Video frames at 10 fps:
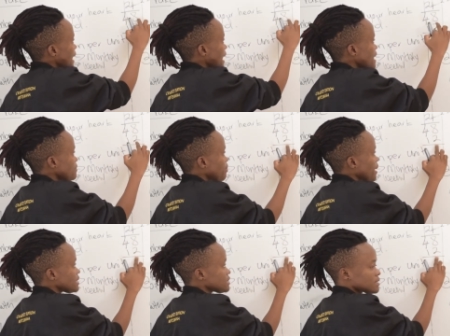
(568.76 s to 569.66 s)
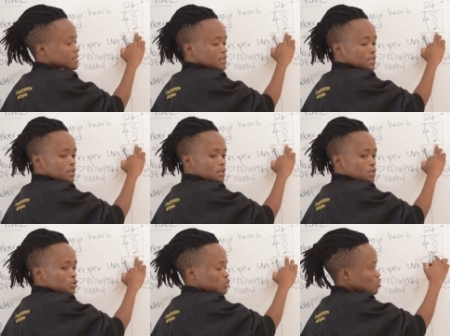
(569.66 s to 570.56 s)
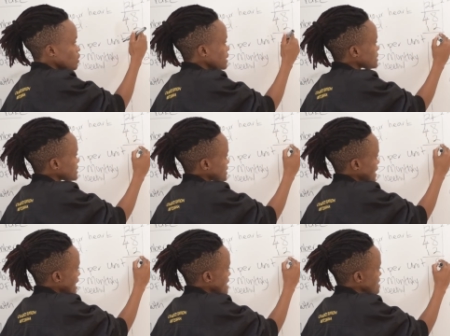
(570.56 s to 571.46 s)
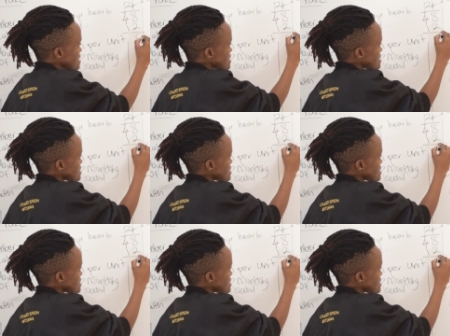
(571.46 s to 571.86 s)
8 plus 2 is 10.